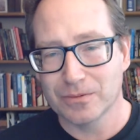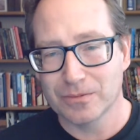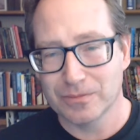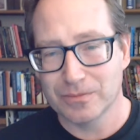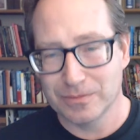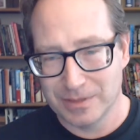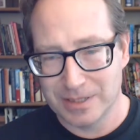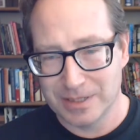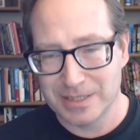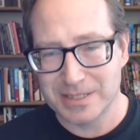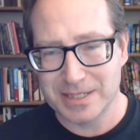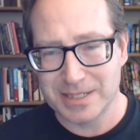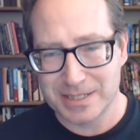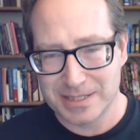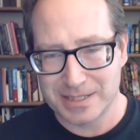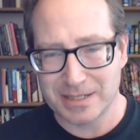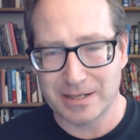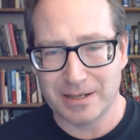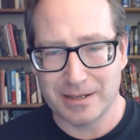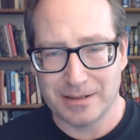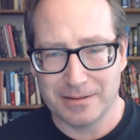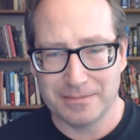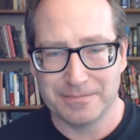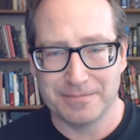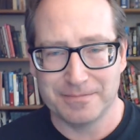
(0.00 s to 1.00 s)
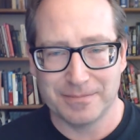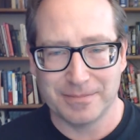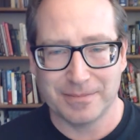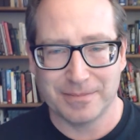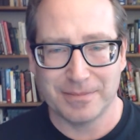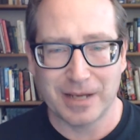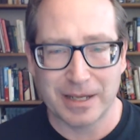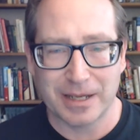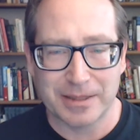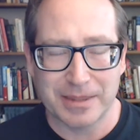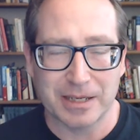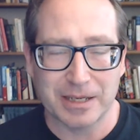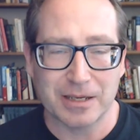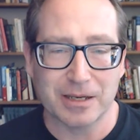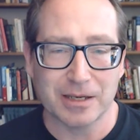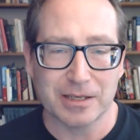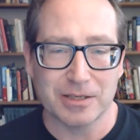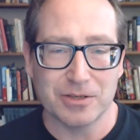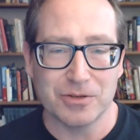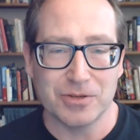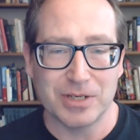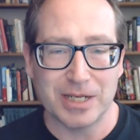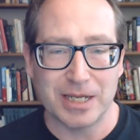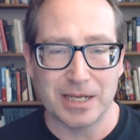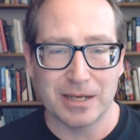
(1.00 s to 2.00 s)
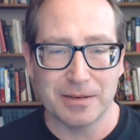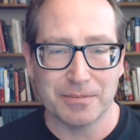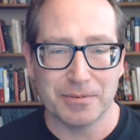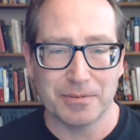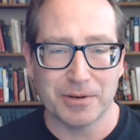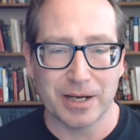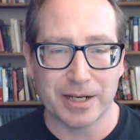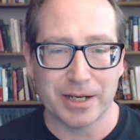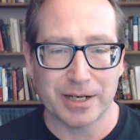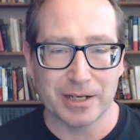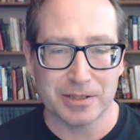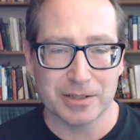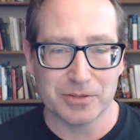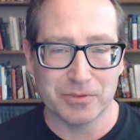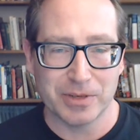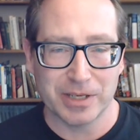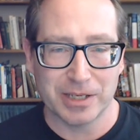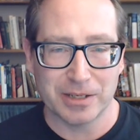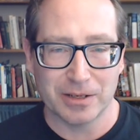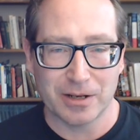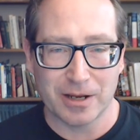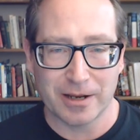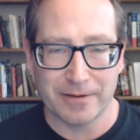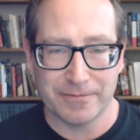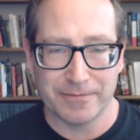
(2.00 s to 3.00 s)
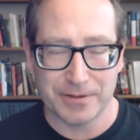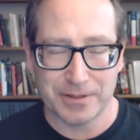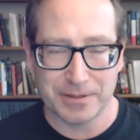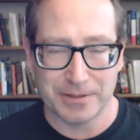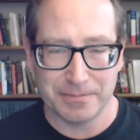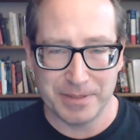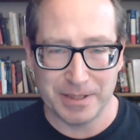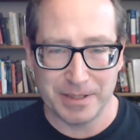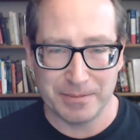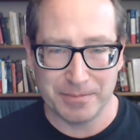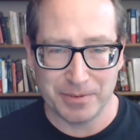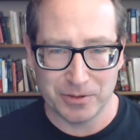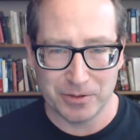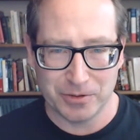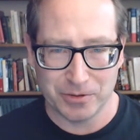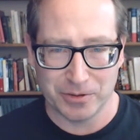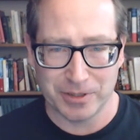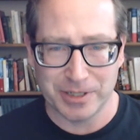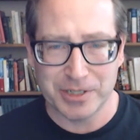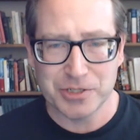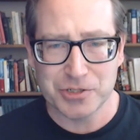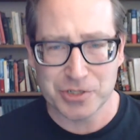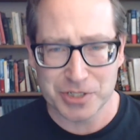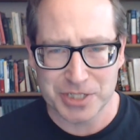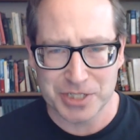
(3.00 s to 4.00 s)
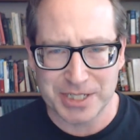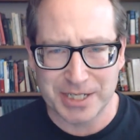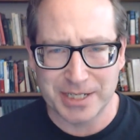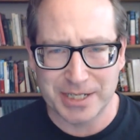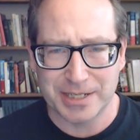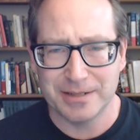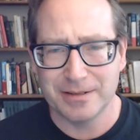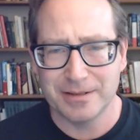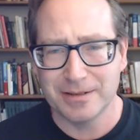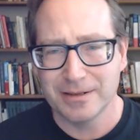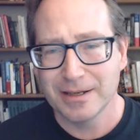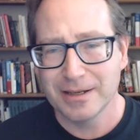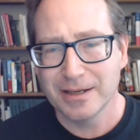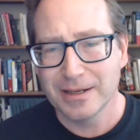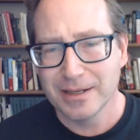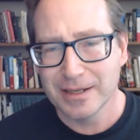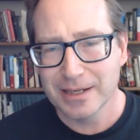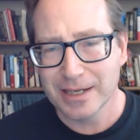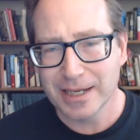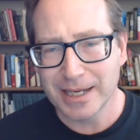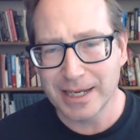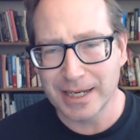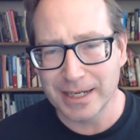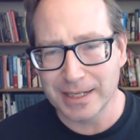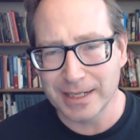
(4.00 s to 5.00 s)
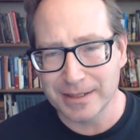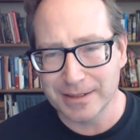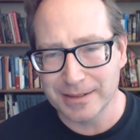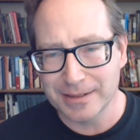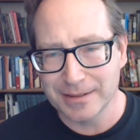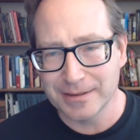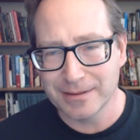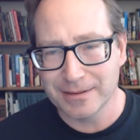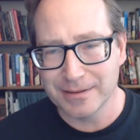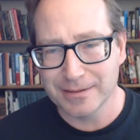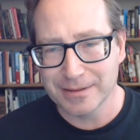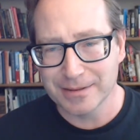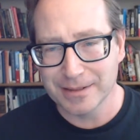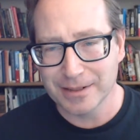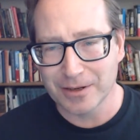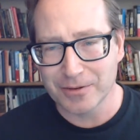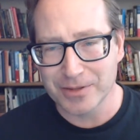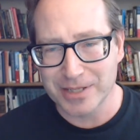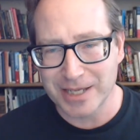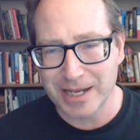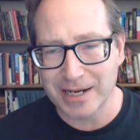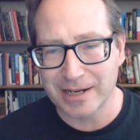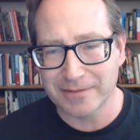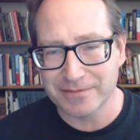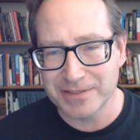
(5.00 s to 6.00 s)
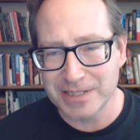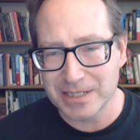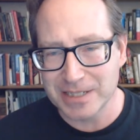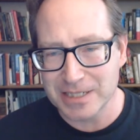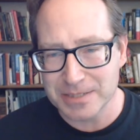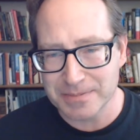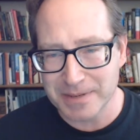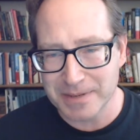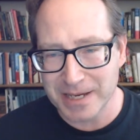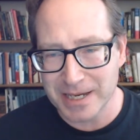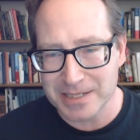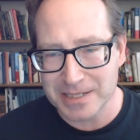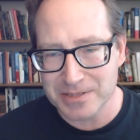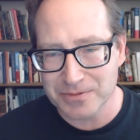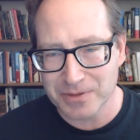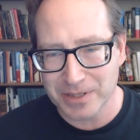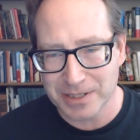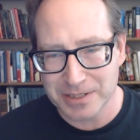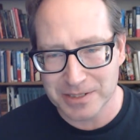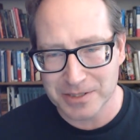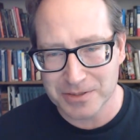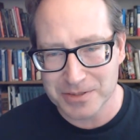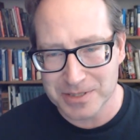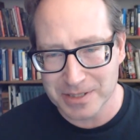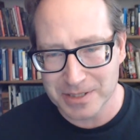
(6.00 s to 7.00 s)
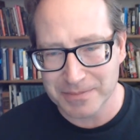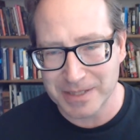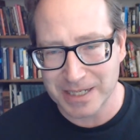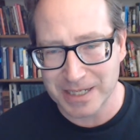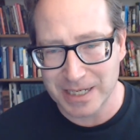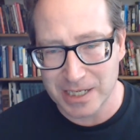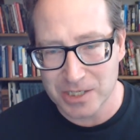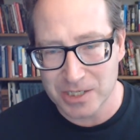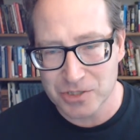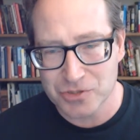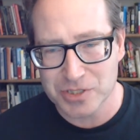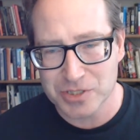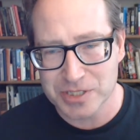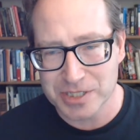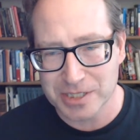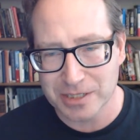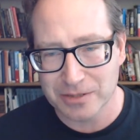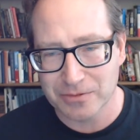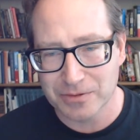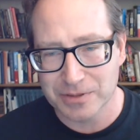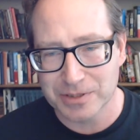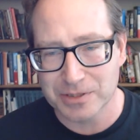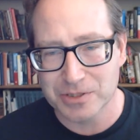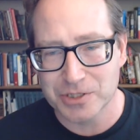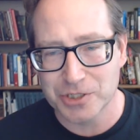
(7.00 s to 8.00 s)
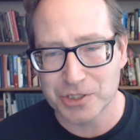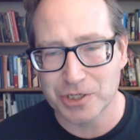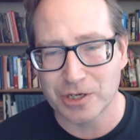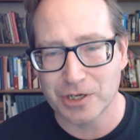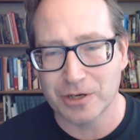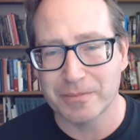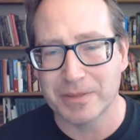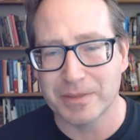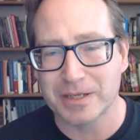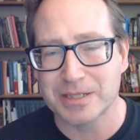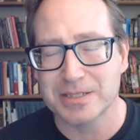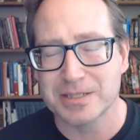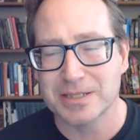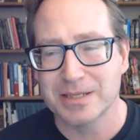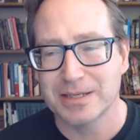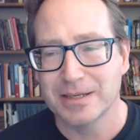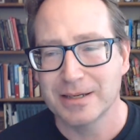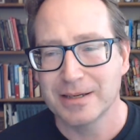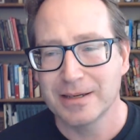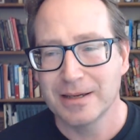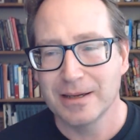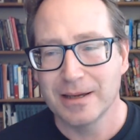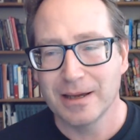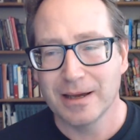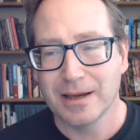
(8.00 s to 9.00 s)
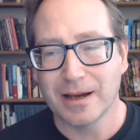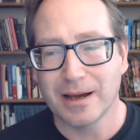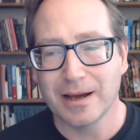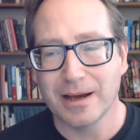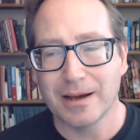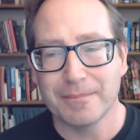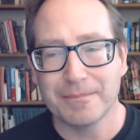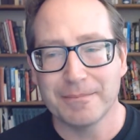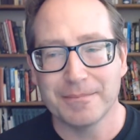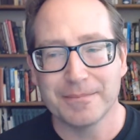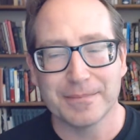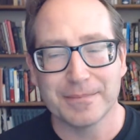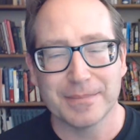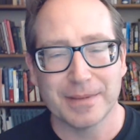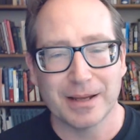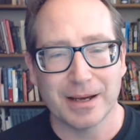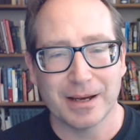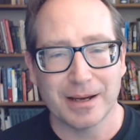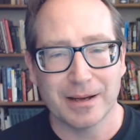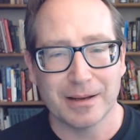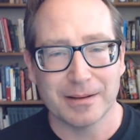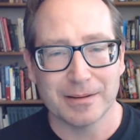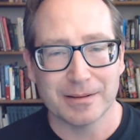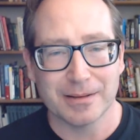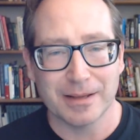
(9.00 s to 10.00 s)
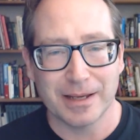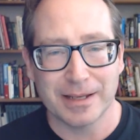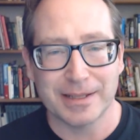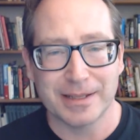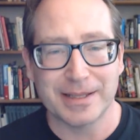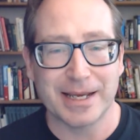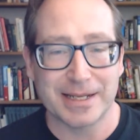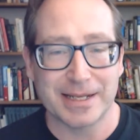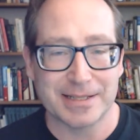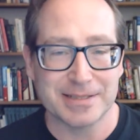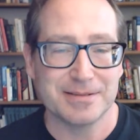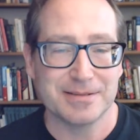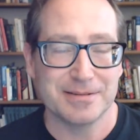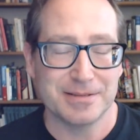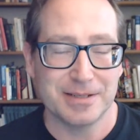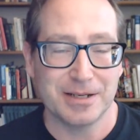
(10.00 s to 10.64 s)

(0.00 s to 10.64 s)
this is I think a unique product we can offer to people who are interested in the NFT space, want to do something interesting with their genomics, and that